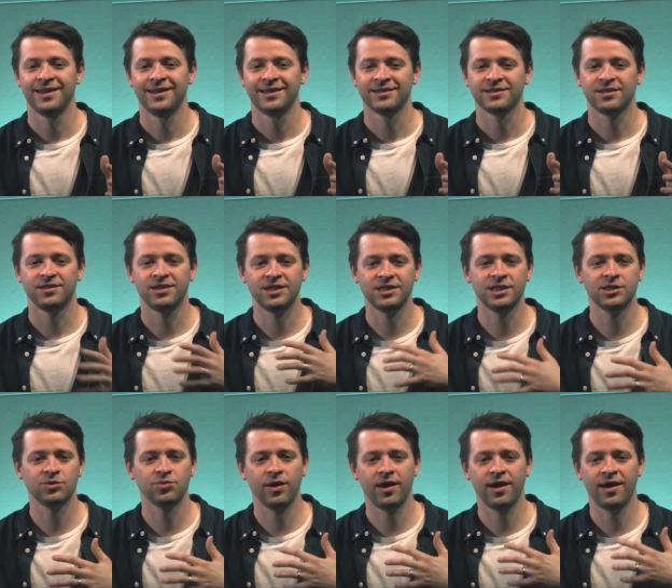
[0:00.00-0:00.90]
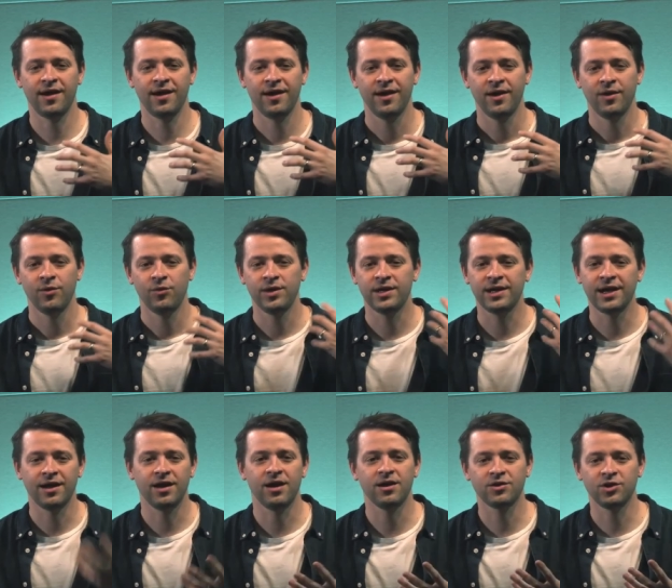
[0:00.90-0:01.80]
So, this is where we
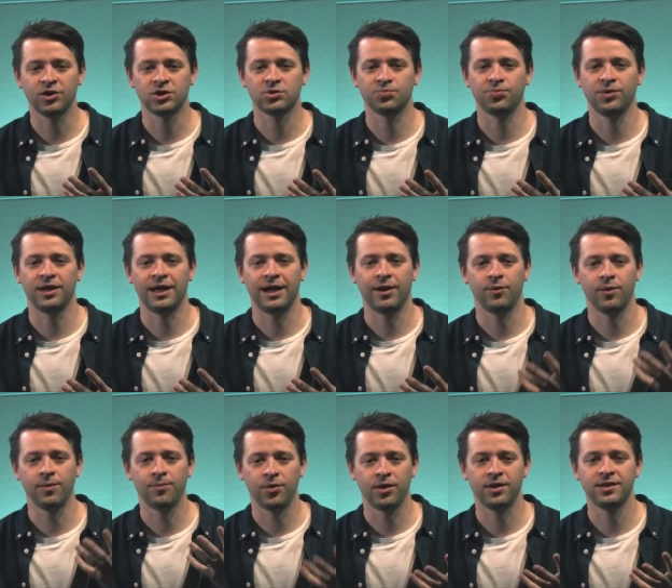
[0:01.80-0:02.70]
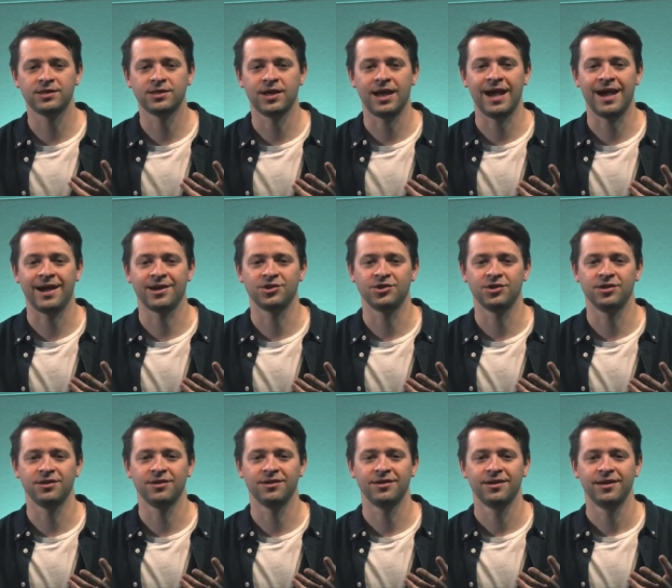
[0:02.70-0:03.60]
get our gospel out and we put it to
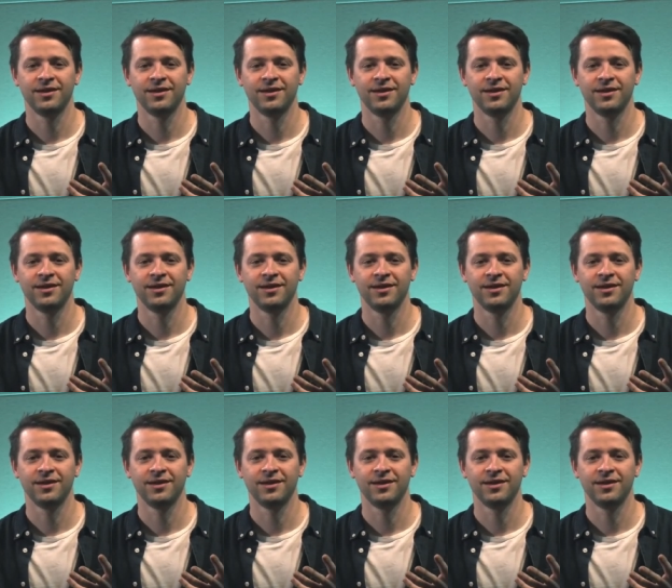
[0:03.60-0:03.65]
action.